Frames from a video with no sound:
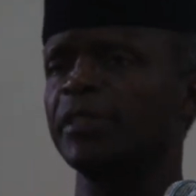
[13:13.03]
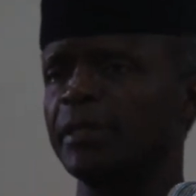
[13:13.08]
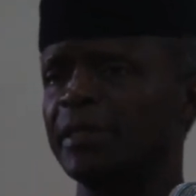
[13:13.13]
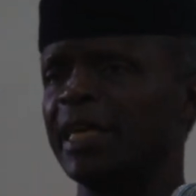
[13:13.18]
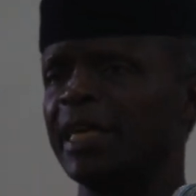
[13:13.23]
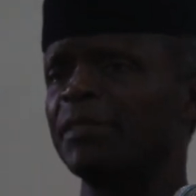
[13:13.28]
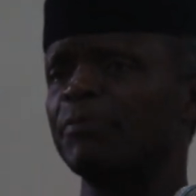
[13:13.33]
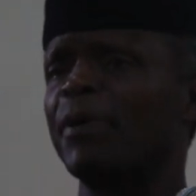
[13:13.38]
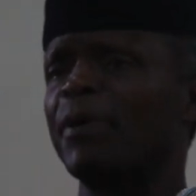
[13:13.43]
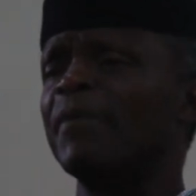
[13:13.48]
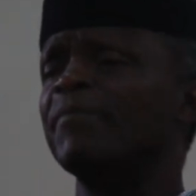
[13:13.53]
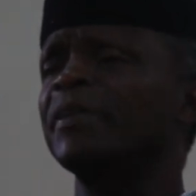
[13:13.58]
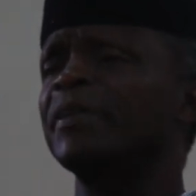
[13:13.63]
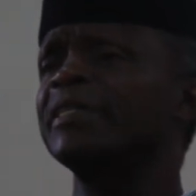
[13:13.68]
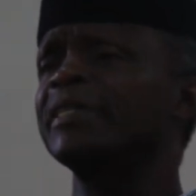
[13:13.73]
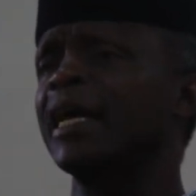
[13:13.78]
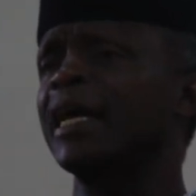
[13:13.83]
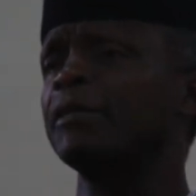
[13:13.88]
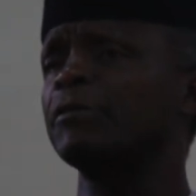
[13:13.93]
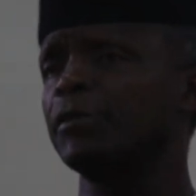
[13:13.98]
despite the
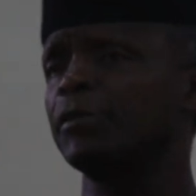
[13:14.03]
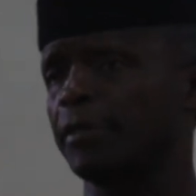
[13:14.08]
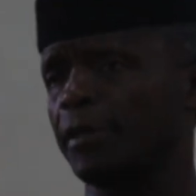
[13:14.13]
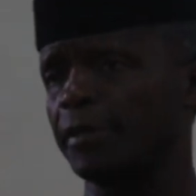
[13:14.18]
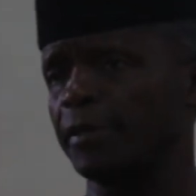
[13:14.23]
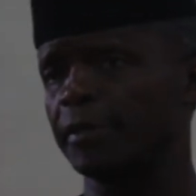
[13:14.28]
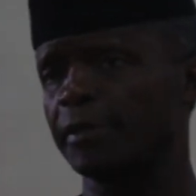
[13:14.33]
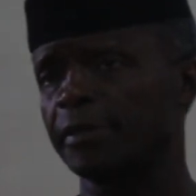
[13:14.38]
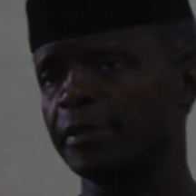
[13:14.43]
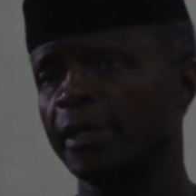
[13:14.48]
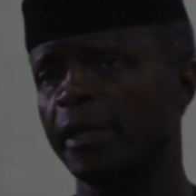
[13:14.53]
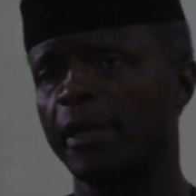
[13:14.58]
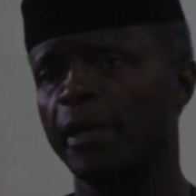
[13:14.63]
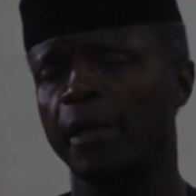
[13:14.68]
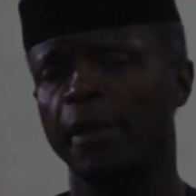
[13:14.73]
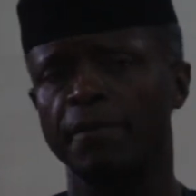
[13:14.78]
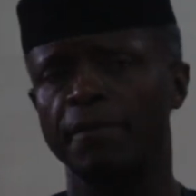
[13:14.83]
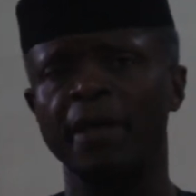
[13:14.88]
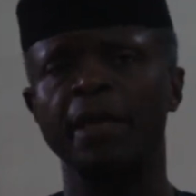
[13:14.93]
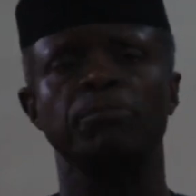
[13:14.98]
tensions
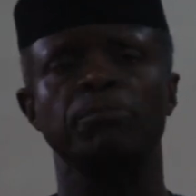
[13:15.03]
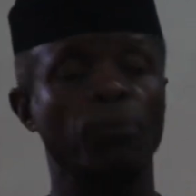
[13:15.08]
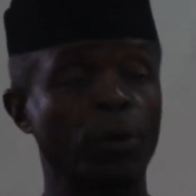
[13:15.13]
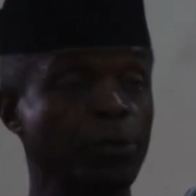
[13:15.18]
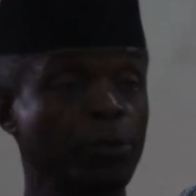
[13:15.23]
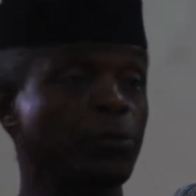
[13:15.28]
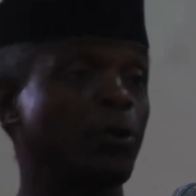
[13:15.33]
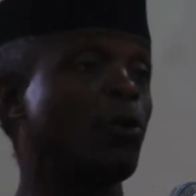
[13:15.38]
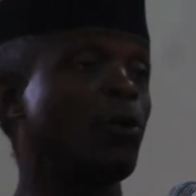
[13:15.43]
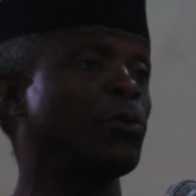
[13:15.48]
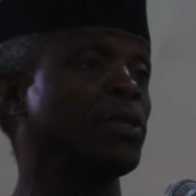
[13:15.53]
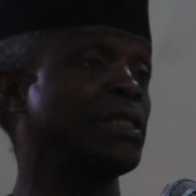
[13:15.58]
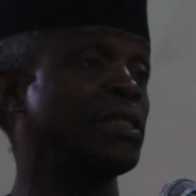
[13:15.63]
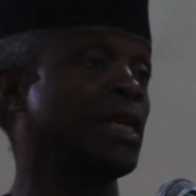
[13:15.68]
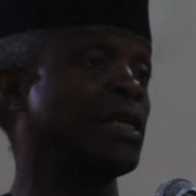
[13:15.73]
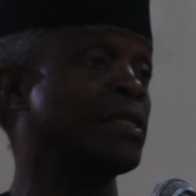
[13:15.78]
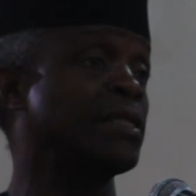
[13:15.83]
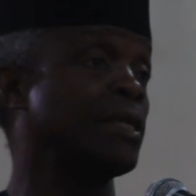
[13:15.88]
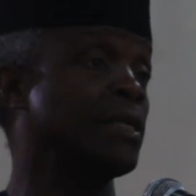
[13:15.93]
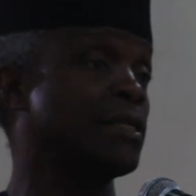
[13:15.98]
that must always
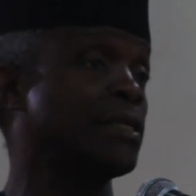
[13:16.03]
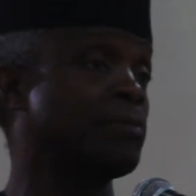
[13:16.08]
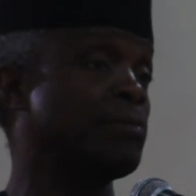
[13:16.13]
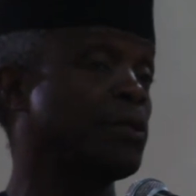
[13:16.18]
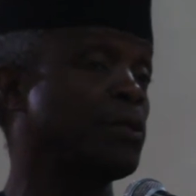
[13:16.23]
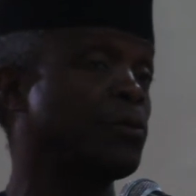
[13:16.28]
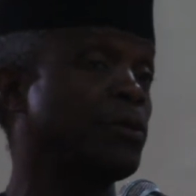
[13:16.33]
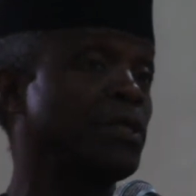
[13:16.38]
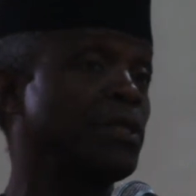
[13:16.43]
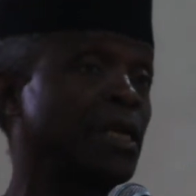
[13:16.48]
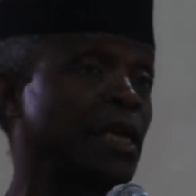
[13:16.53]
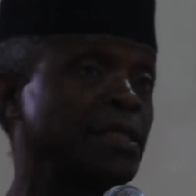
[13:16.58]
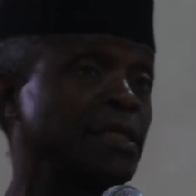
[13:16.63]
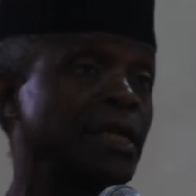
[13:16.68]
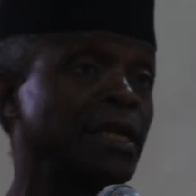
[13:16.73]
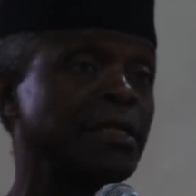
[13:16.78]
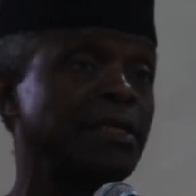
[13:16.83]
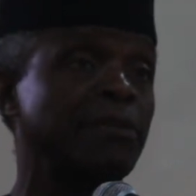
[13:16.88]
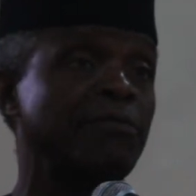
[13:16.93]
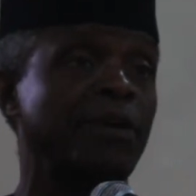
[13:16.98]
exist between the
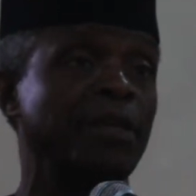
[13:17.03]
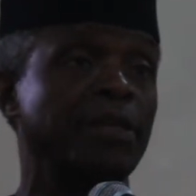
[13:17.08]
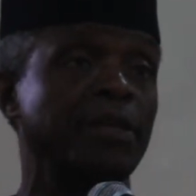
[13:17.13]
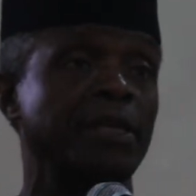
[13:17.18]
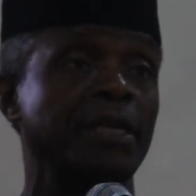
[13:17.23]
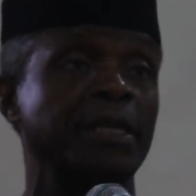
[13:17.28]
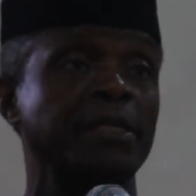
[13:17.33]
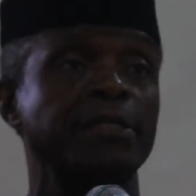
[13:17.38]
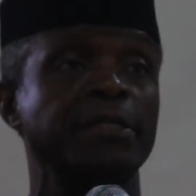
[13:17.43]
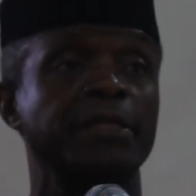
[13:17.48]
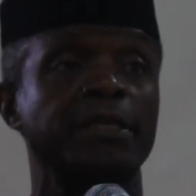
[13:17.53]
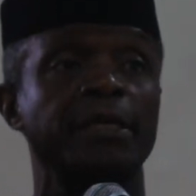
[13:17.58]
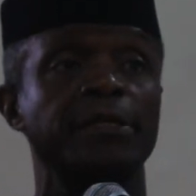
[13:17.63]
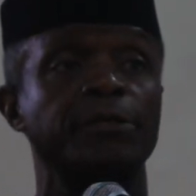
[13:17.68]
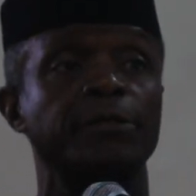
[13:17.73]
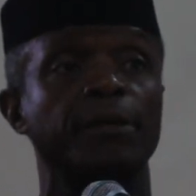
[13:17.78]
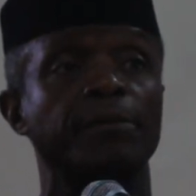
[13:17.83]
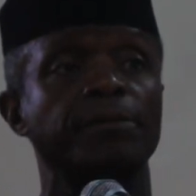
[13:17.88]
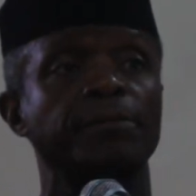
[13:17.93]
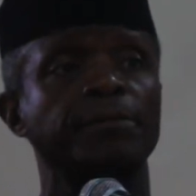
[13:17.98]
executive and the
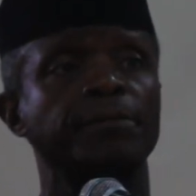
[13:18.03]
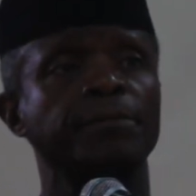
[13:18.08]
legislature,